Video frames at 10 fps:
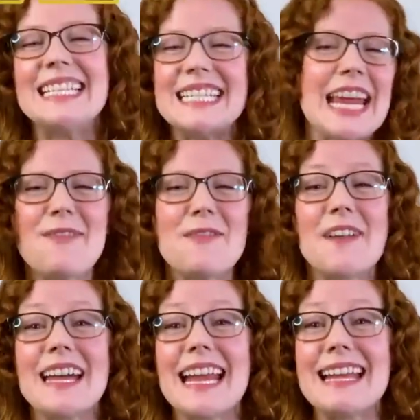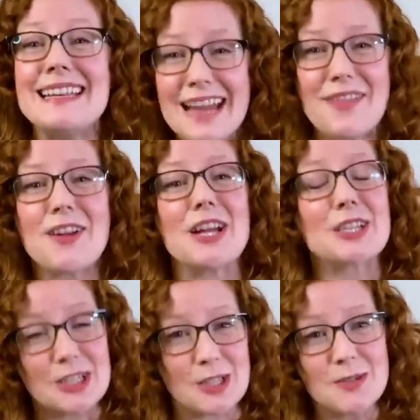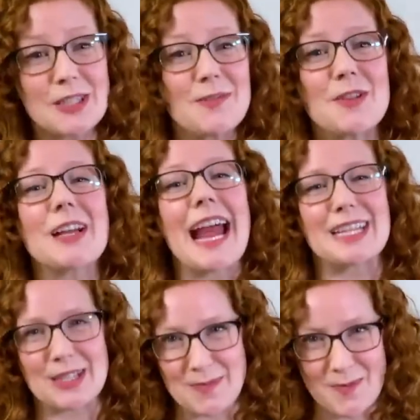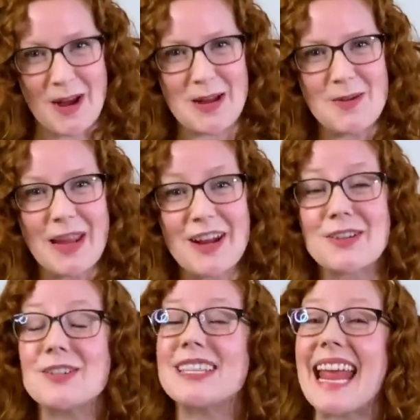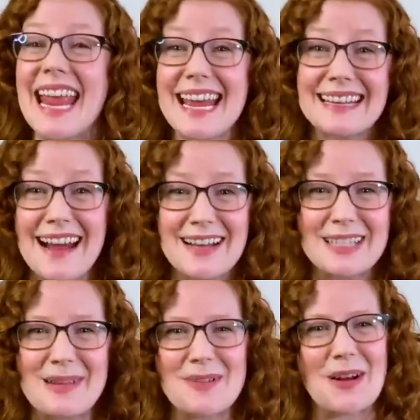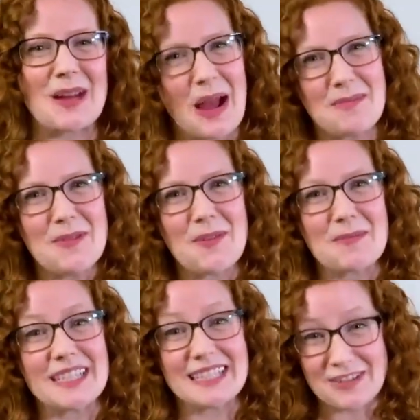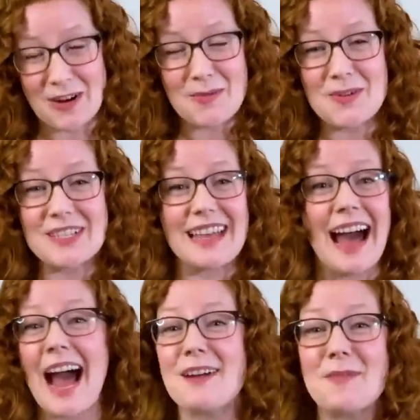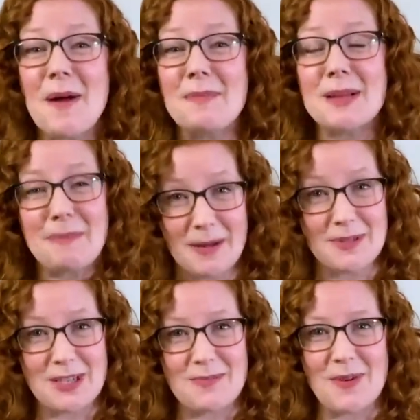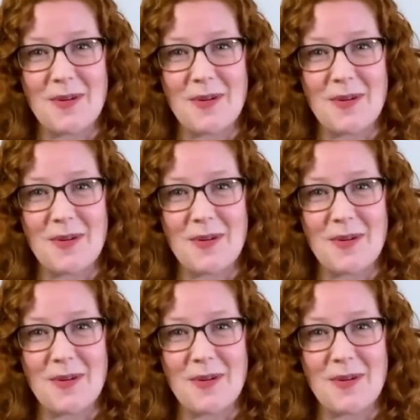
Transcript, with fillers: Today we've got another exclusive look at some brand new characters and concept art coming from the Star Wars The High Republic publishing